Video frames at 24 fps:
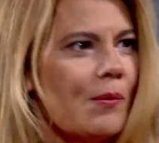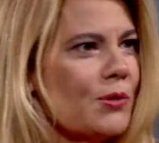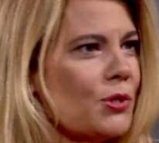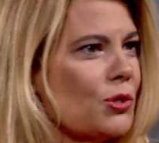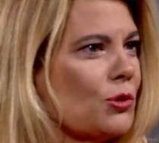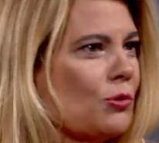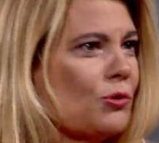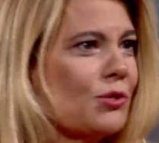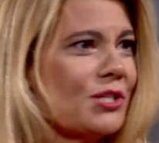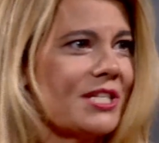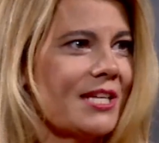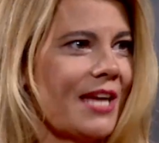I was
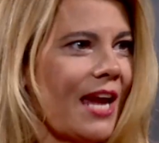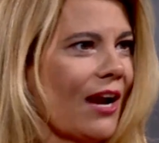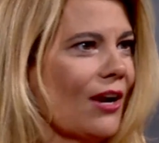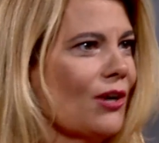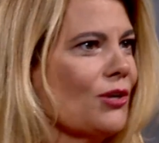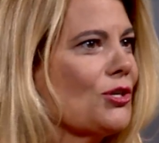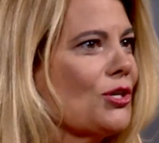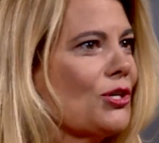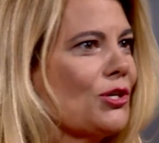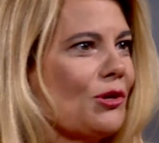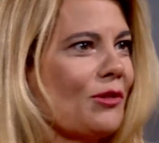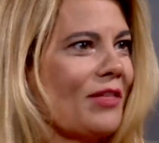too
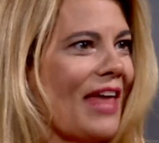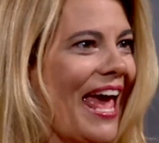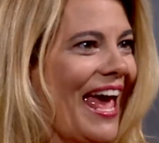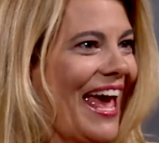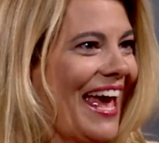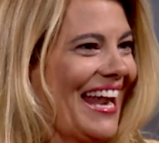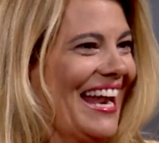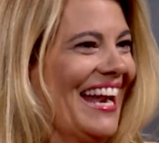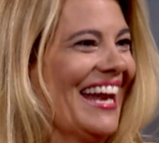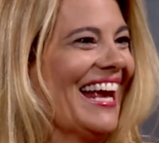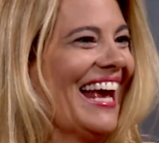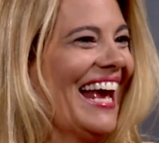scared to do
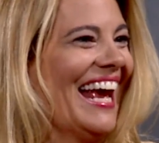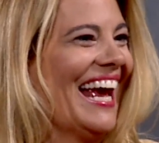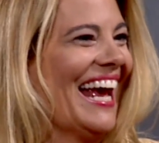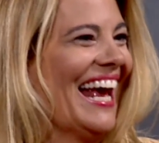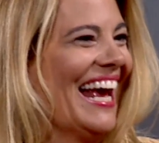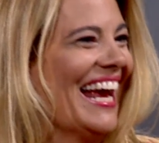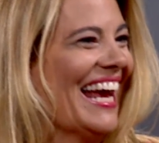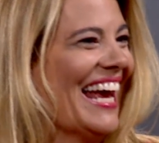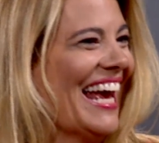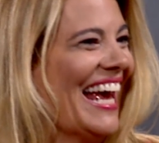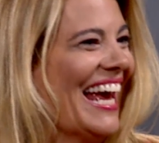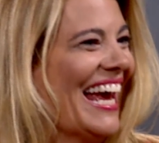that.
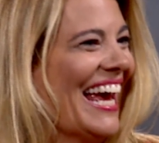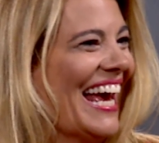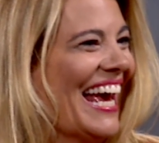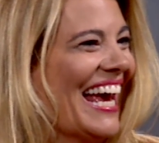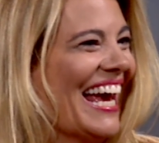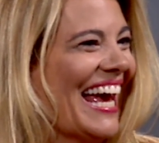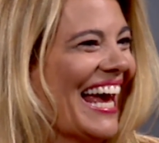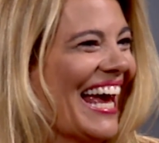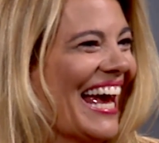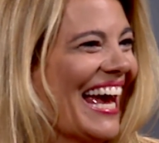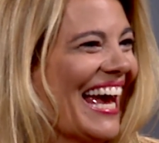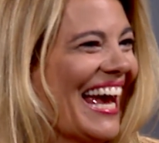
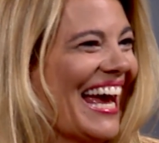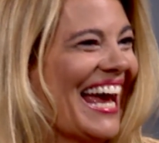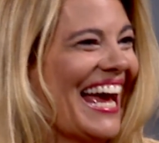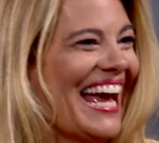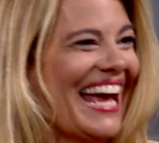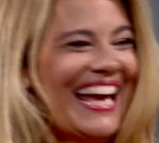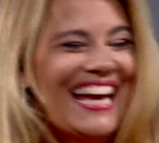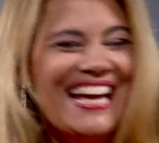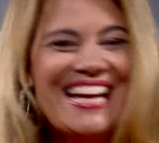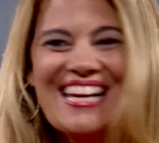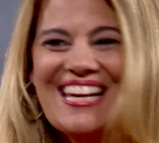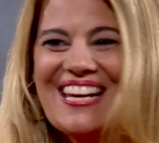
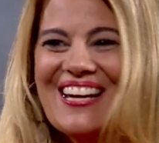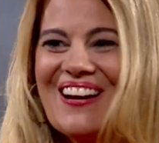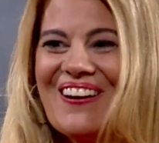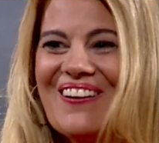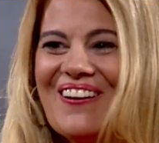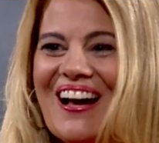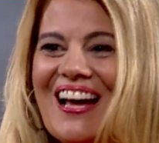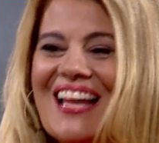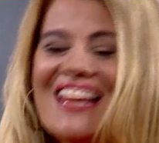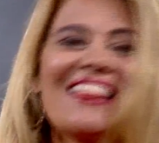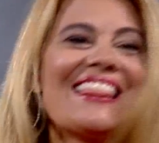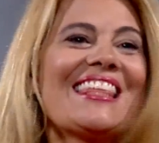
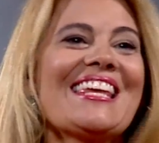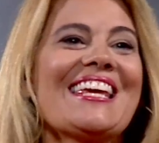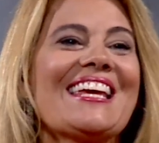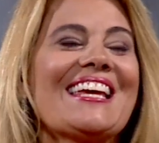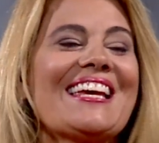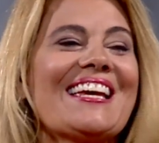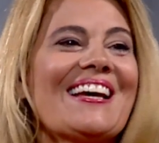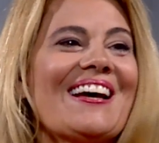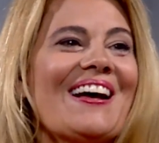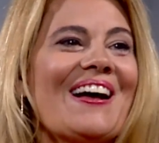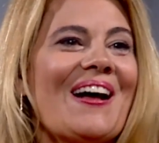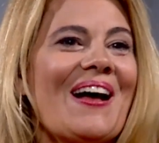I
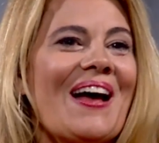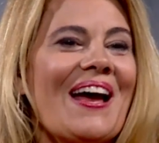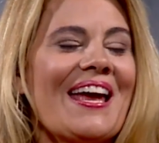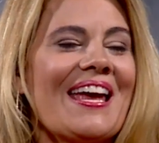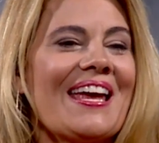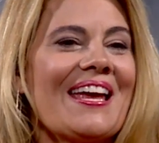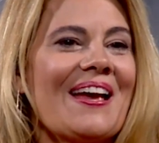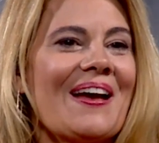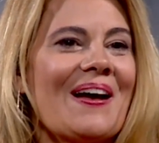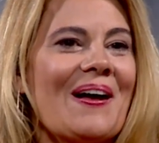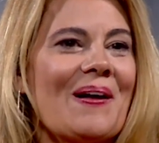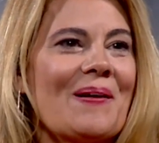think
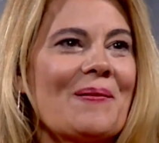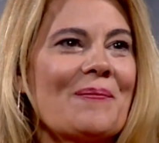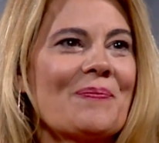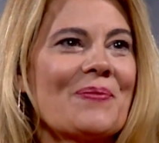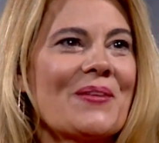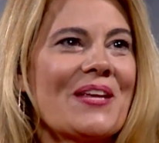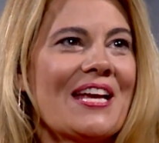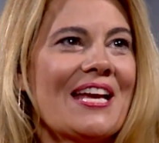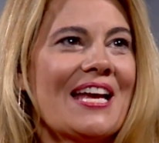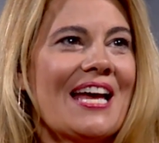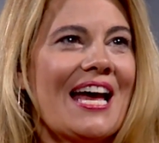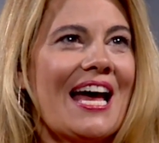
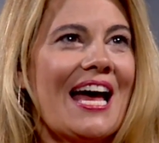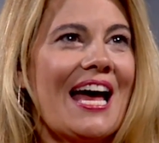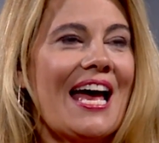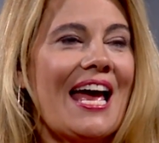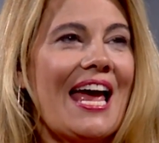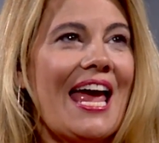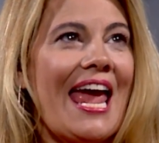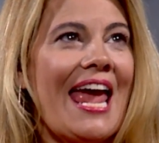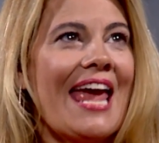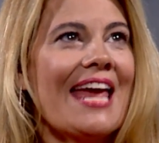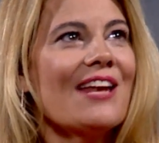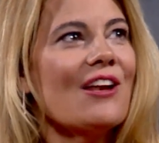
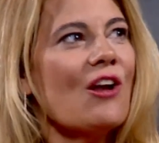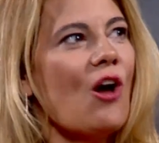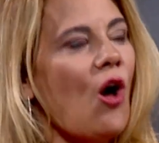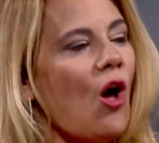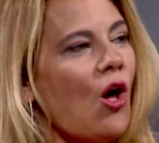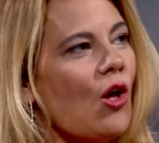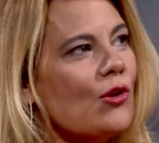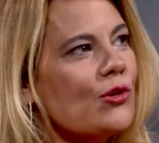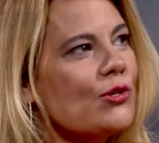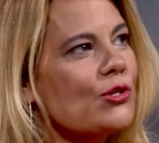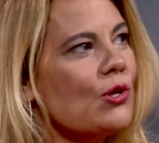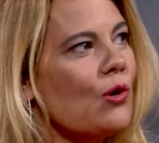and
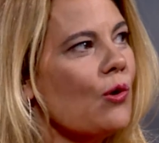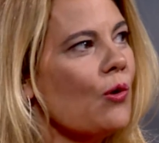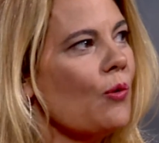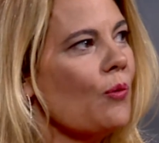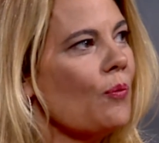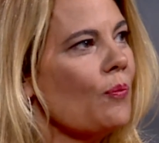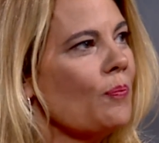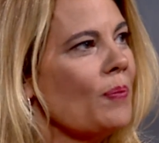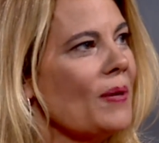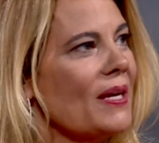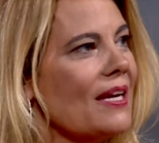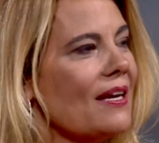also
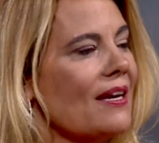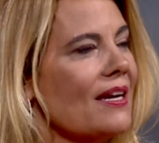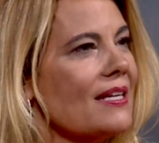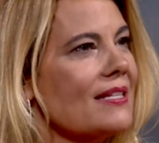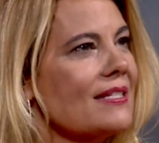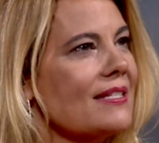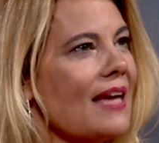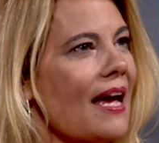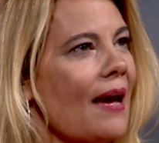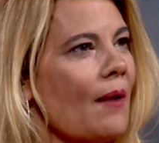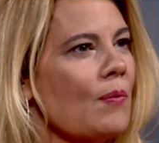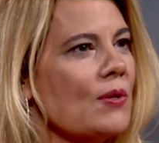
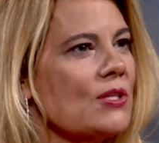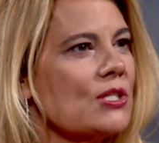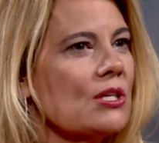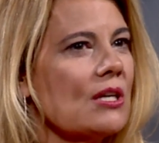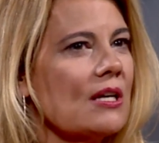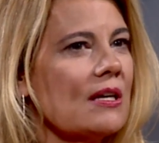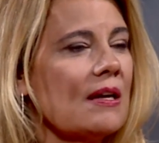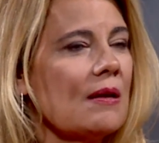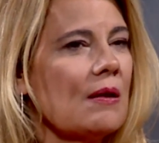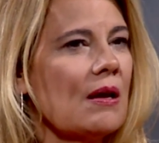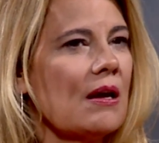because I was